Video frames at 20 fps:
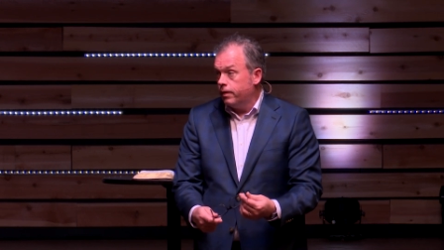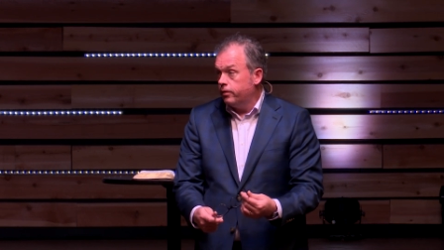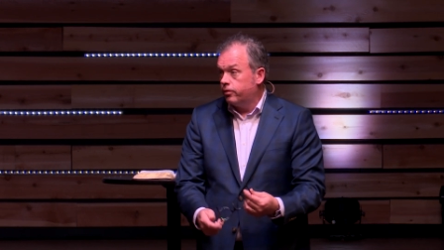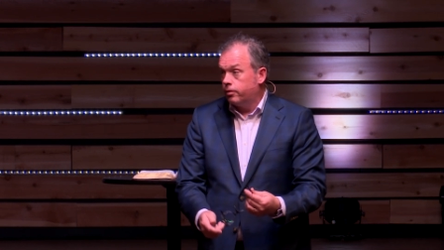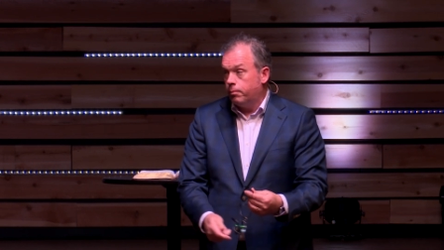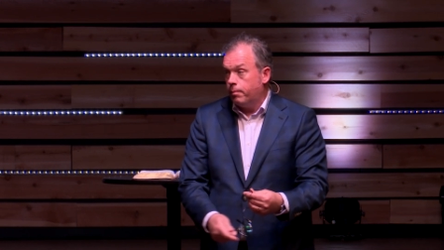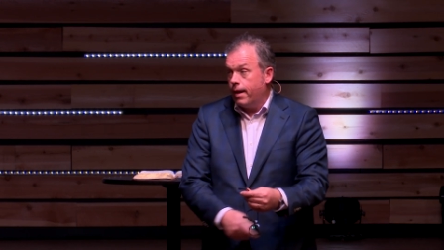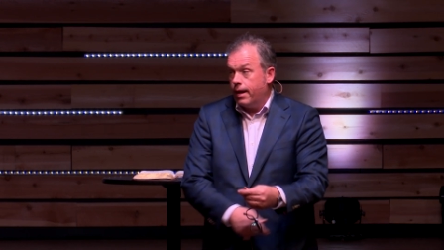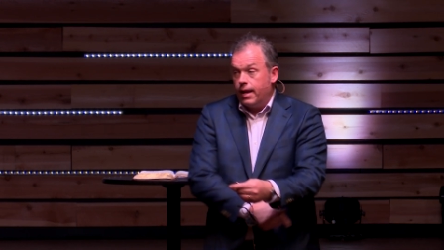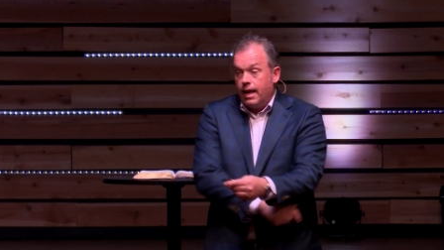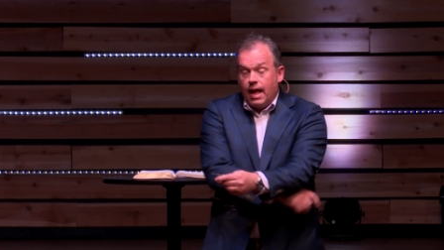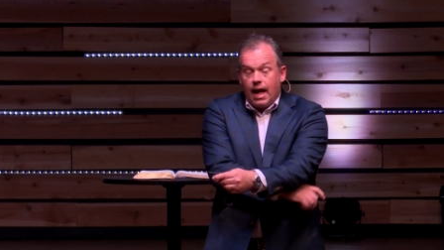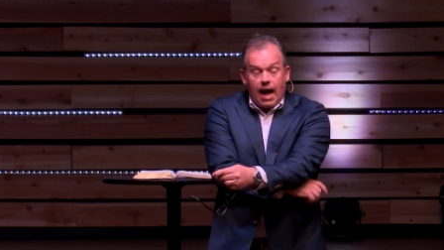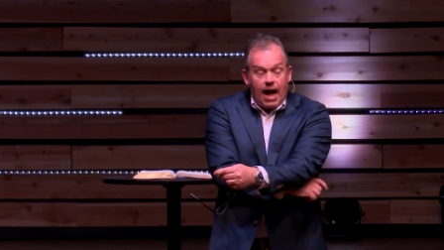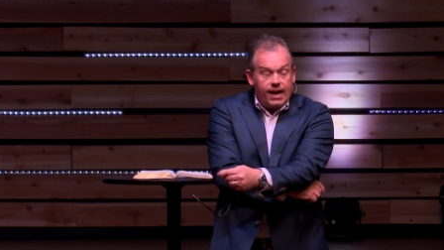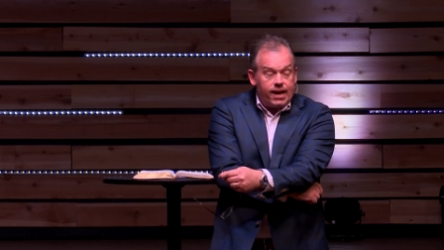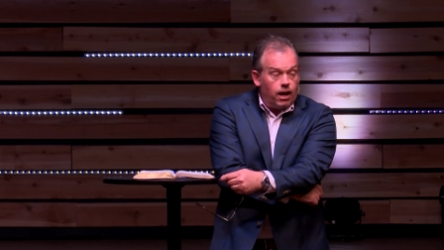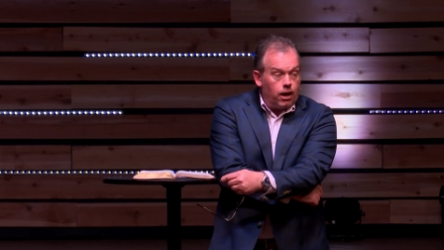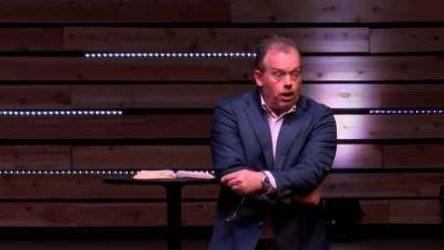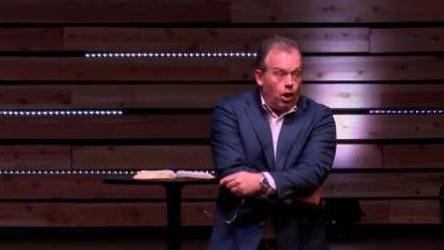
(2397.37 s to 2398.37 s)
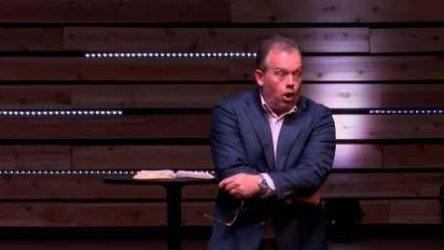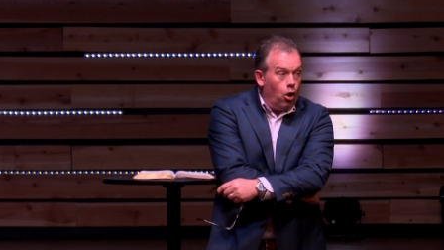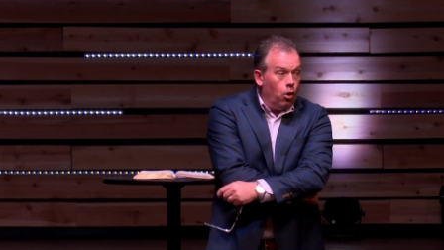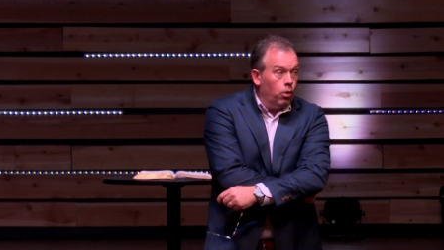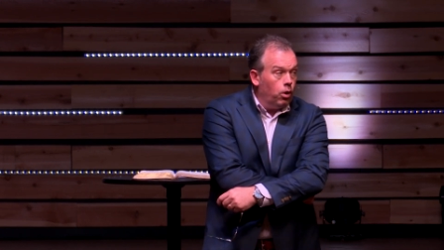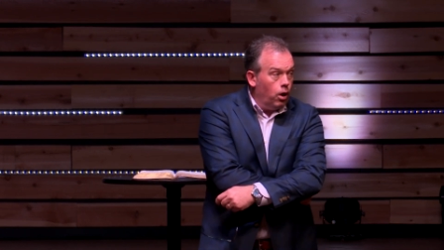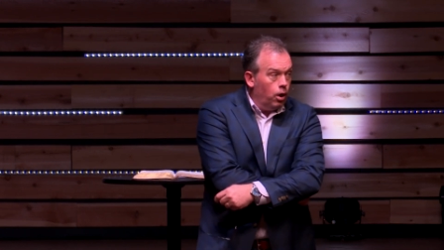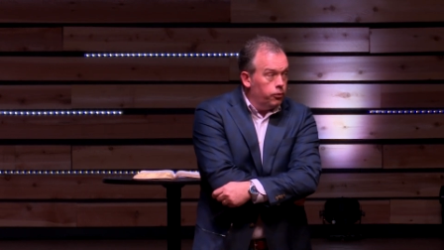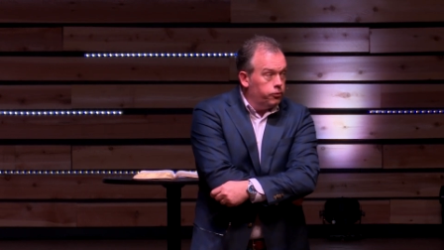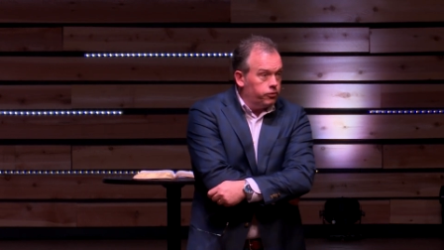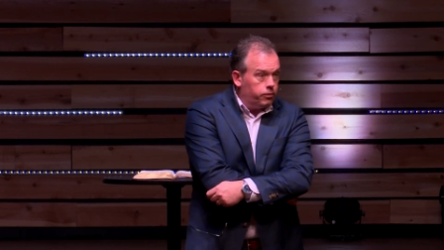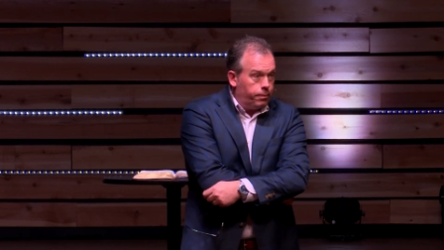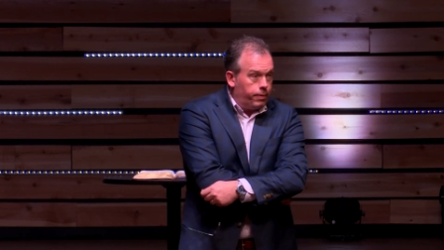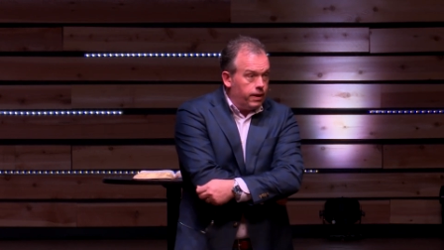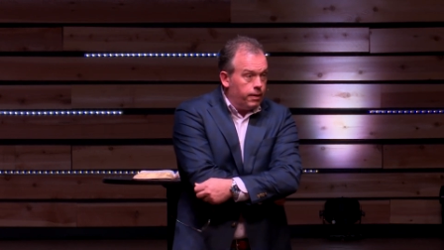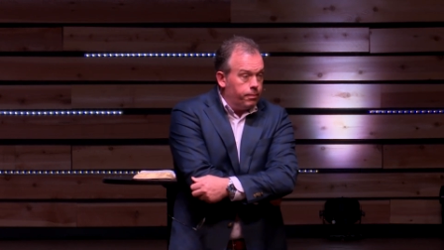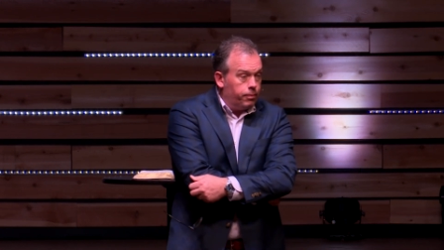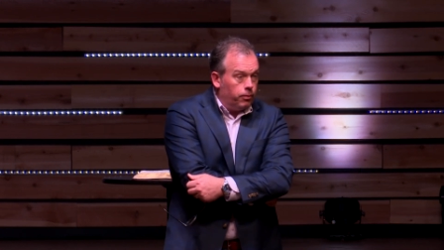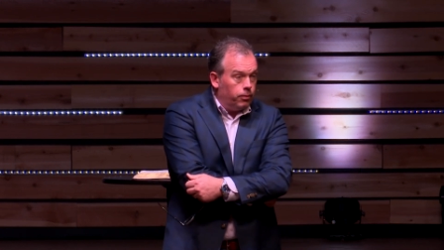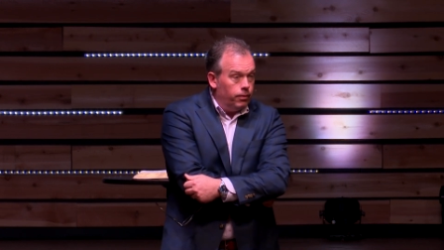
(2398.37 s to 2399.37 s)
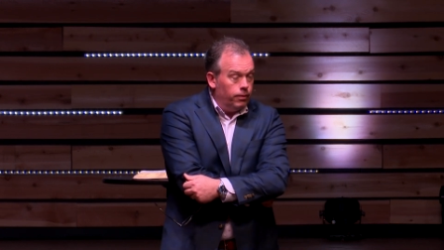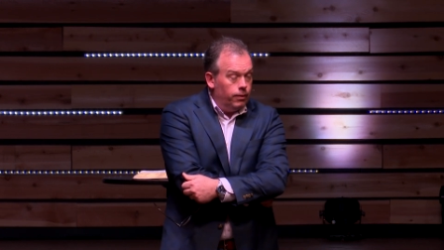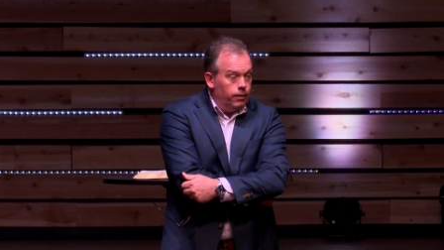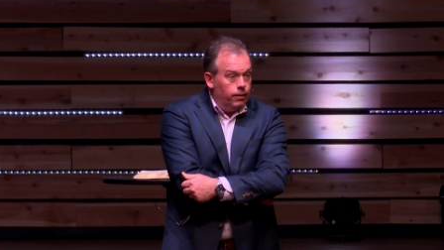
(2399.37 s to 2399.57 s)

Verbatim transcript: Listen, man, I got a whole host of people.